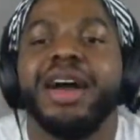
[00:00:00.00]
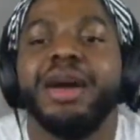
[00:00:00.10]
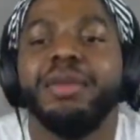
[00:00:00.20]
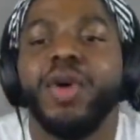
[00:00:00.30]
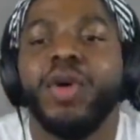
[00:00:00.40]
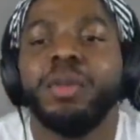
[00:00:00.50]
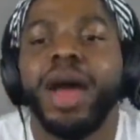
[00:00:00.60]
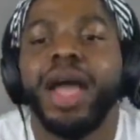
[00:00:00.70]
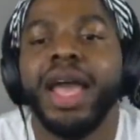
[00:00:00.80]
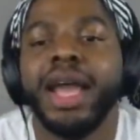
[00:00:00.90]

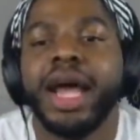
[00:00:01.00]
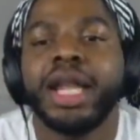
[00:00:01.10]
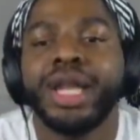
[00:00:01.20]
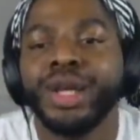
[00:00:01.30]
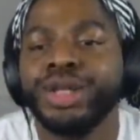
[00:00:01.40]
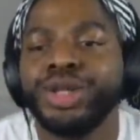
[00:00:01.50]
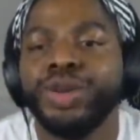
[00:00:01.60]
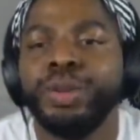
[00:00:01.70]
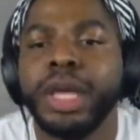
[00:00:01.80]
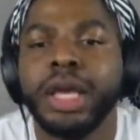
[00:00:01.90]
On my head, a little
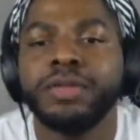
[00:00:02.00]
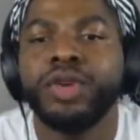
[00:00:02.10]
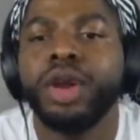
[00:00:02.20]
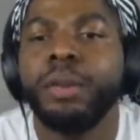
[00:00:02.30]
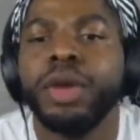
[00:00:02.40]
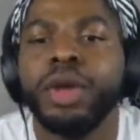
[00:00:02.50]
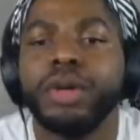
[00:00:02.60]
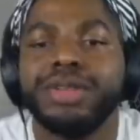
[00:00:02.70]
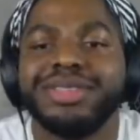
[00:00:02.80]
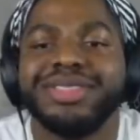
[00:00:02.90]
too big for a middle.
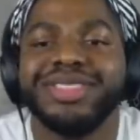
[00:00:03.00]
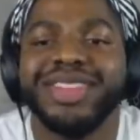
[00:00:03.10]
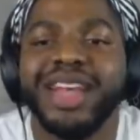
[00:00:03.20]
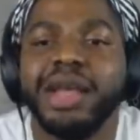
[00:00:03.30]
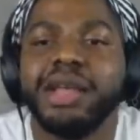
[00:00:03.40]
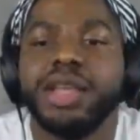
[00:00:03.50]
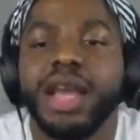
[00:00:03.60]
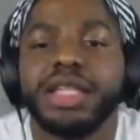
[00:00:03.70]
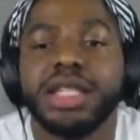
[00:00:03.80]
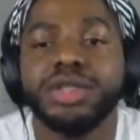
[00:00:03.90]

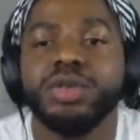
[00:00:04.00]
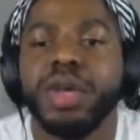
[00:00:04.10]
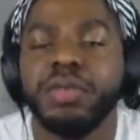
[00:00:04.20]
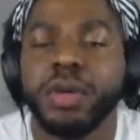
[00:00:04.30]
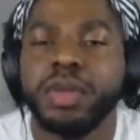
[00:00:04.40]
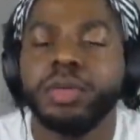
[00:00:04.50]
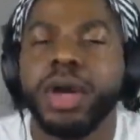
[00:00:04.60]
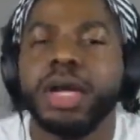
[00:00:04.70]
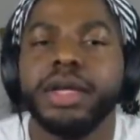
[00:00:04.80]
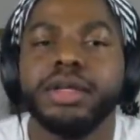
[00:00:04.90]
Yeah, it is a little too big for a
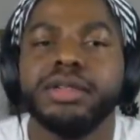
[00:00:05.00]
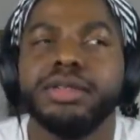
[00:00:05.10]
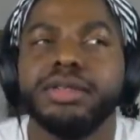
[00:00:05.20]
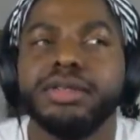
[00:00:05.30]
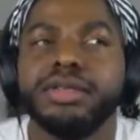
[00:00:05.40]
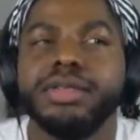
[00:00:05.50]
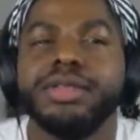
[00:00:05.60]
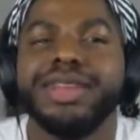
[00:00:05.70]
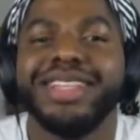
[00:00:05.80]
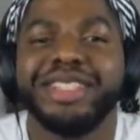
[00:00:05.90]
middle part.
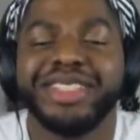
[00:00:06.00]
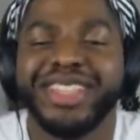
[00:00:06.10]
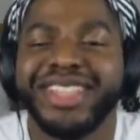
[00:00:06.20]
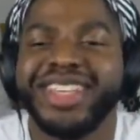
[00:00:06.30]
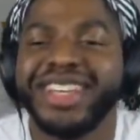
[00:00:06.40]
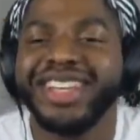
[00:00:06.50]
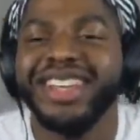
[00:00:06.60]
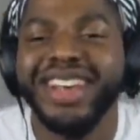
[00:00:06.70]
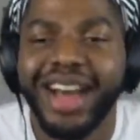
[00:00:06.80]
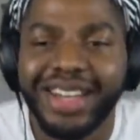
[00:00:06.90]
Interesting.
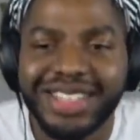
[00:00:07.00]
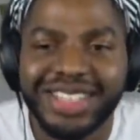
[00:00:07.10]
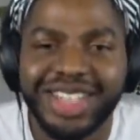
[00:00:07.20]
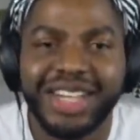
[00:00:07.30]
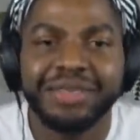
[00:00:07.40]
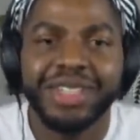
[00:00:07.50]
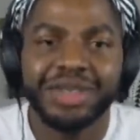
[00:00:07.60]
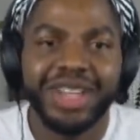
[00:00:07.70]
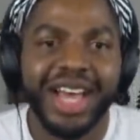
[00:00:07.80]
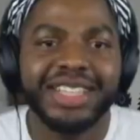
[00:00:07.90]
I just tried to
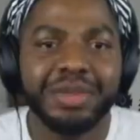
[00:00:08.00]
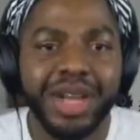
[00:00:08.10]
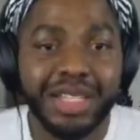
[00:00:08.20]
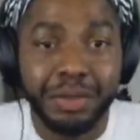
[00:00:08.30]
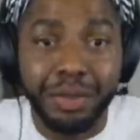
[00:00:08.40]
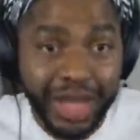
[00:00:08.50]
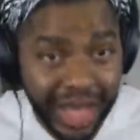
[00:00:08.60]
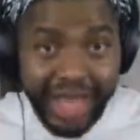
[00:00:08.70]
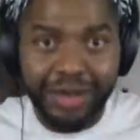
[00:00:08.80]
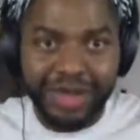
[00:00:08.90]
visualize somebody's
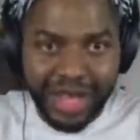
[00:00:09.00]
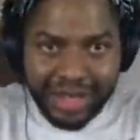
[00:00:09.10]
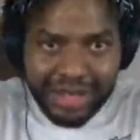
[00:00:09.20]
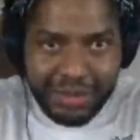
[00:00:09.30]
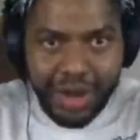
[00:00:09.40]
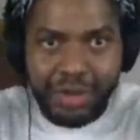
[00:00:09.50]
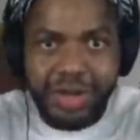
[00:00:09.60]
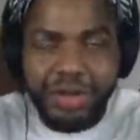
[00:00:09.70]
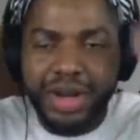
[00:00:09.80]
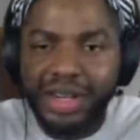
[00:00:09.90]
big head with like a
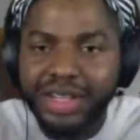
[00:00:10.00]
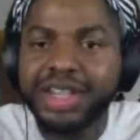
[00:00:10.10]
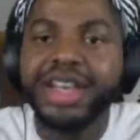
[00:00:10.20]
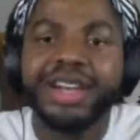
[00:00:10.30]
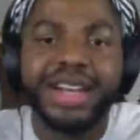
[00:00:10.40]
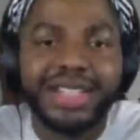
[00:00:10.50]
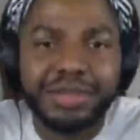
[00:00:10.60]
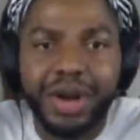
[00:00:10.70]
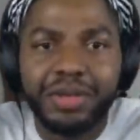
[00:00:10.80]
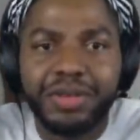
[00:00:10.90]
small middle part and like
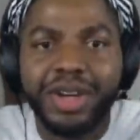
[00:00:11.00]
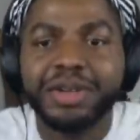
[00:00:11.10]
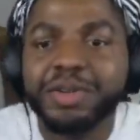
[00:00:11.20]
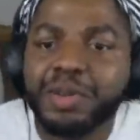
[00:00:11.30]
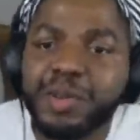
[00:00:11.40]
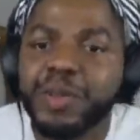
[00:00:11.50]
a small fro.